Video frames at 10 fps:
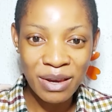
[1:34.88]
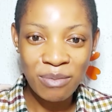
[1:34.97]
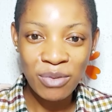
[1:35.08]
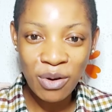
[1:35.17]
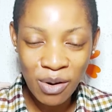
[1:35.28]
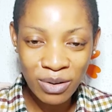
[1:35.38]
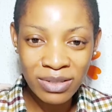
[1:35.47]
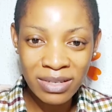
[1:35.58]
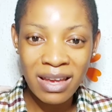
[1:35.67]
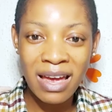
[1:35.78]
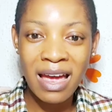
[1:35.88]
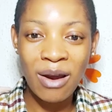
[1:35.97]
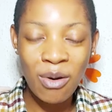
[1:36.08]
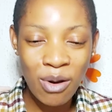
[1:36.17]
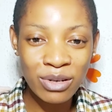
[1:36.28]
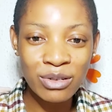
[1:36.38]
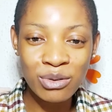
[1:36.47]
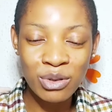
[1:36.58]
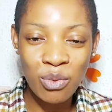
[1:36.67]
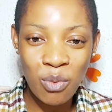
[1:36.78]
because according
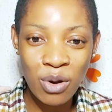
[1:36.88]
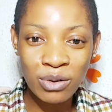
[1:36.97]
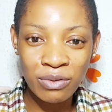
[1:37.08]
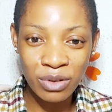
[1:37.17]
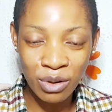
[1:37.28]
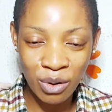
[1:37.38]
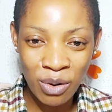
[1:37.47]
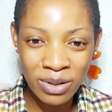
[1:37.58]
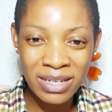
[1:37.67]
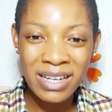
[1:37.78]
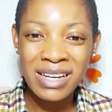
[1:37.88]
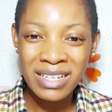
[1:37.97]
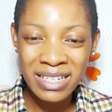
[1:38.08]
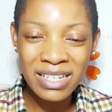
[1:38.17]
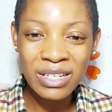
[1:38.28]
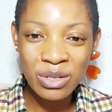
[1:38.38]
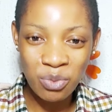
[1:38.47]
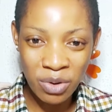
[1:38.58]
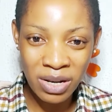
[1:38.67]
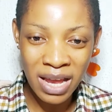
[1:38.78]
to the word of the Lord, this
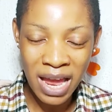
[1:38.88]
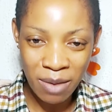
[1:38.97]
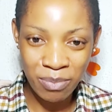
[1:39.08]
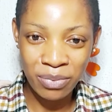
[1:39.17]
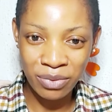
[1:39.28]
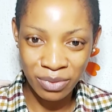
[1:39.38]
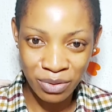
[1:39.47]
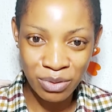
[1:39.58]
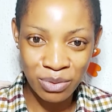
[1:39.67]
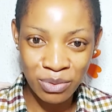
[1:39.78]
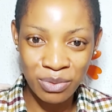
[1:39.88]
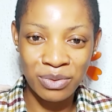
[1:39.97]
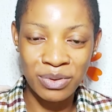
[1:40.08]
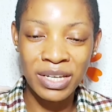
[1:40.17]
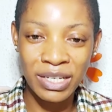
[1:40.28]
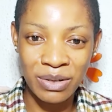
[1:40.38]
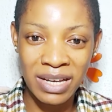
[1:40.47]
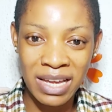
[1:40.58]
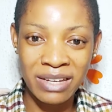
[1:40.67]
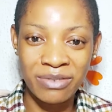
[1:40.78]
will happen soon in your
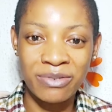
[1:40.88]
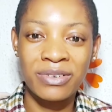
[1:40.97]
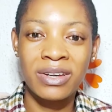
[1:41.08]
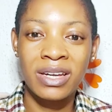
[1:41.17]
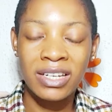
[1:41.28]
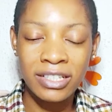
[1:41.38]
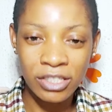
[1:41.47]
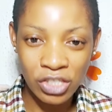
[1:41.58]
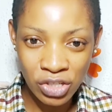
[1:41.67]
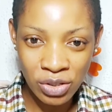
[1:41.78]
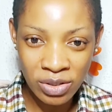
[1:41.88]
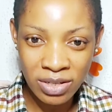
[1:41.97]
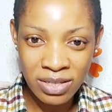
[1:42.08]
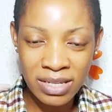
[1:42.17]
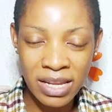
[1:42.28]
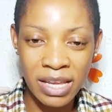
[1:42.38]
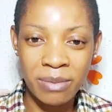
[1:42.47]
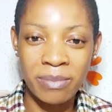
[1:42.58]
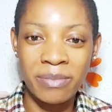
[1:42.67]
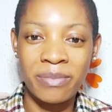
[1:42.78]
life in Jesus'
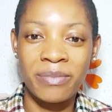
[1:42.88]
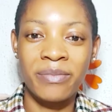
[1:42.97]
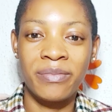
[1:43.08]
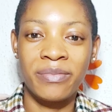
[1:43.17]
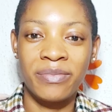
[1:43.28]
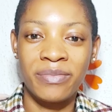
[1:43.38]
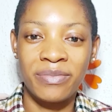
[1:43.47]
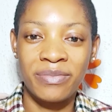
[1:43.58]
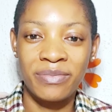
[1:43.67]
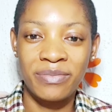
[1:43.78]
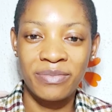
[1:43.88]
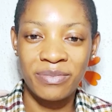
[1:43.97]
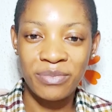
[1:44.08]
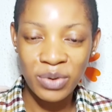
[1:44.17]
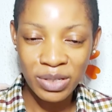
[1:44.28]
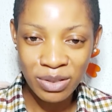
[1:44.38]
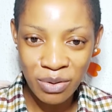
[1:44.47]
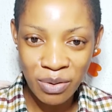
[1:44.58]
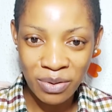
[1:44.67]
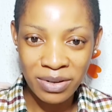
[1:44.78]
name. Praise
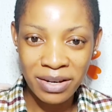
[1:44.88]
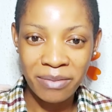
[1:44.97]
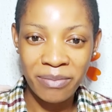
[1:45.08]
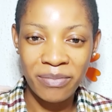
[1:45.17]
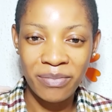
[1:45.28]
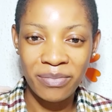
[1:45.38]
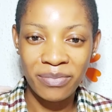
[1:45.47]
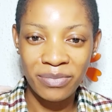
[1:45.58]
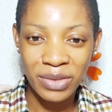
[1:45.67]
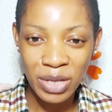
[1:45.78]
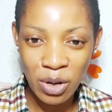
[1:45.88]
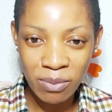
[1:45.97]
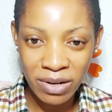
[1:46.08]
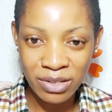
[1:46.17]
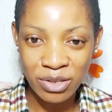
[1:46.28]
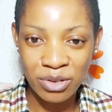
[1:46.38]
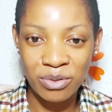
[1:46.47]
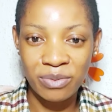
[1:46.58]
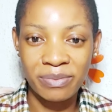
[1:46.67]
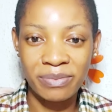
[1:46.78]
God. God bless you.